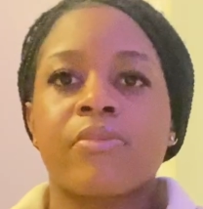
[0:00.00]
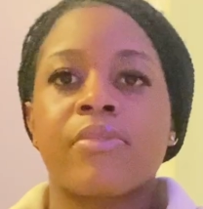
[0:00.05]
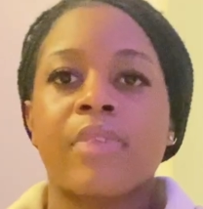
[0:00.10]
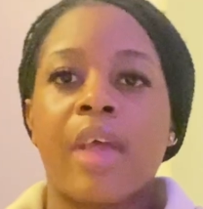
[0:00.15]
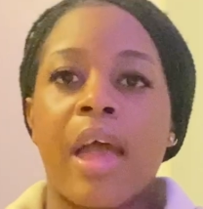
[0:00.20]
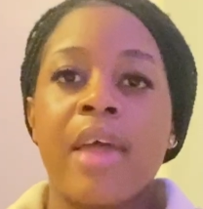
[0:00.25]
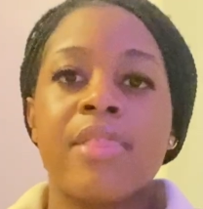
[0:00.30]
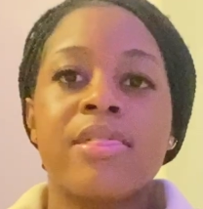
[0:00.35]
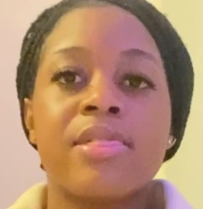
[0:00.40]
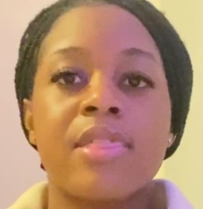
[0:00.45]

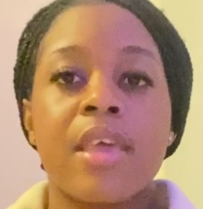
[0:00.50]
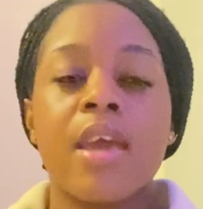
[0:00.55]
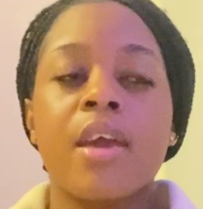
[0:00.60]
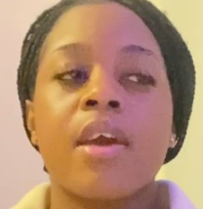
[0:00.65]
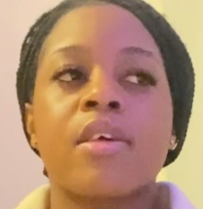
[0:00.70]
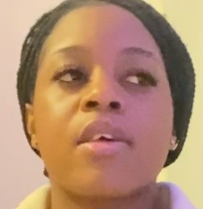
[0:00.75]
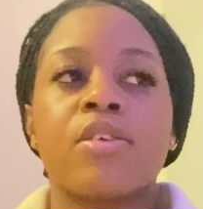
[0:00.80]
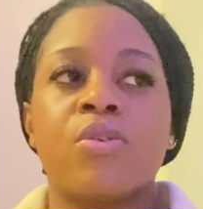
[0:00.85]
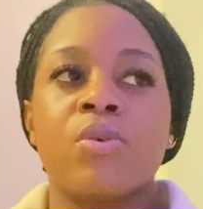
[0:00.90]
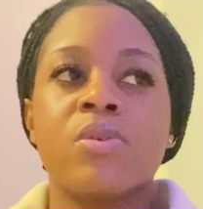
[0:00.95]
I
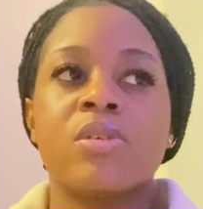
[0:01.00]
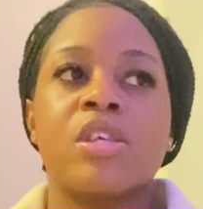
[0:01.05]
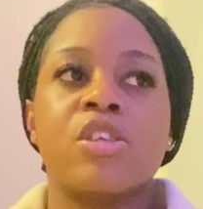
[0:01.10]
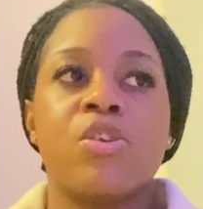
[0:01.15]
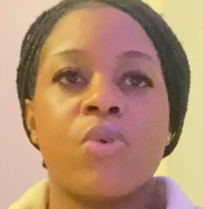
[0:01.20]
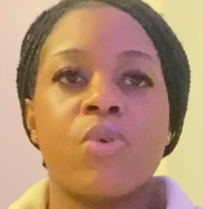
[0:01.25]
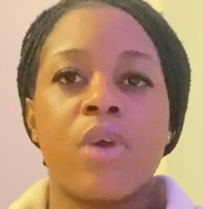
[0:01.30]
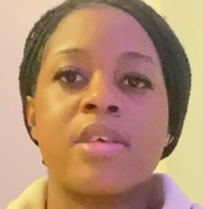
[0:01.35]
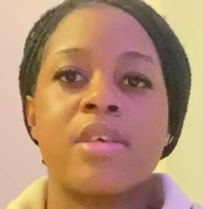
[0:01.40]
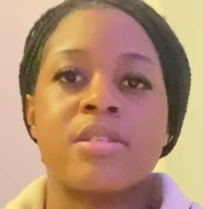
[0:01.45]
think using
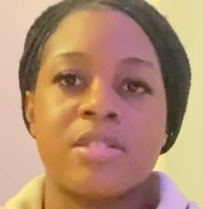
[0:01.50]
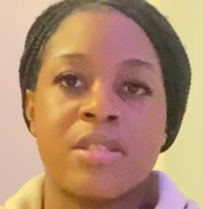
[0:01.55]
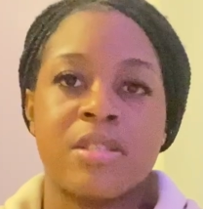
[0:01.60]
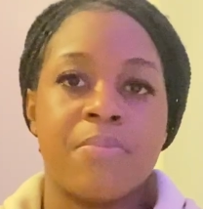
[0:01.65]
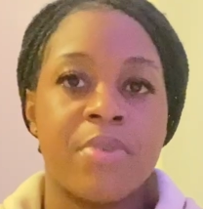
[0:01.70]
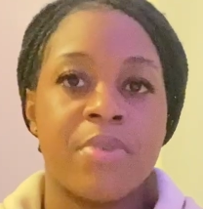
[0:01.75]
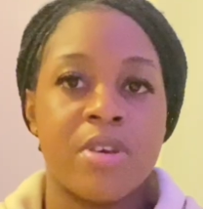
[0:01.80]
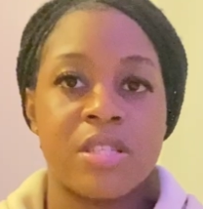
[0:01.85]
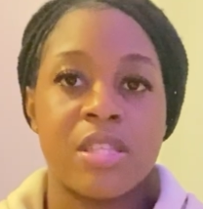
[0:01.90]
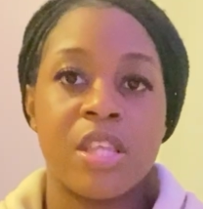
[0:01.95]
UCAS is the
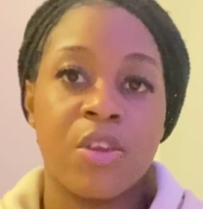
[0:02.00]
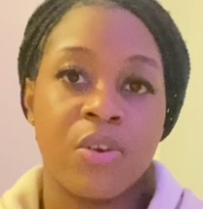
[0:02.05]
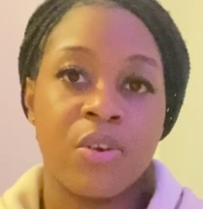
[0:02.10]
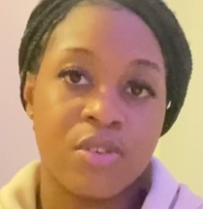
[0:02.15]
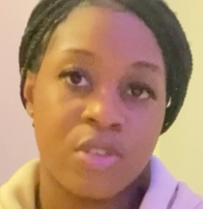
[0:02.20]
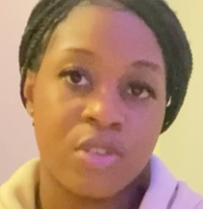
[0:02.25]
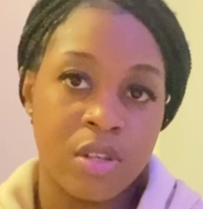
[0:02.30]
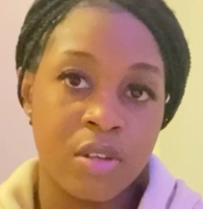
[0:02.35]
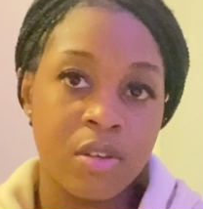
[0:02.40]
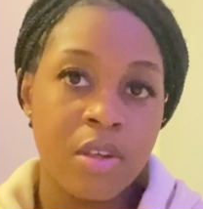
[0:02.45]
best thing you
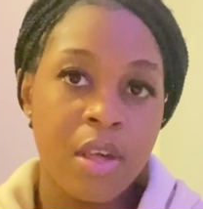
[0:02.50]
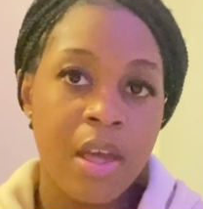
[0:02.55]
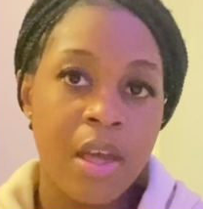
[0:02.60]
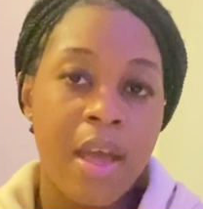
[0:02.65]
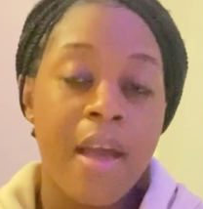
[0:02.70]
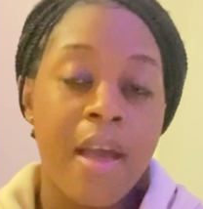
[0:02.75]
could do,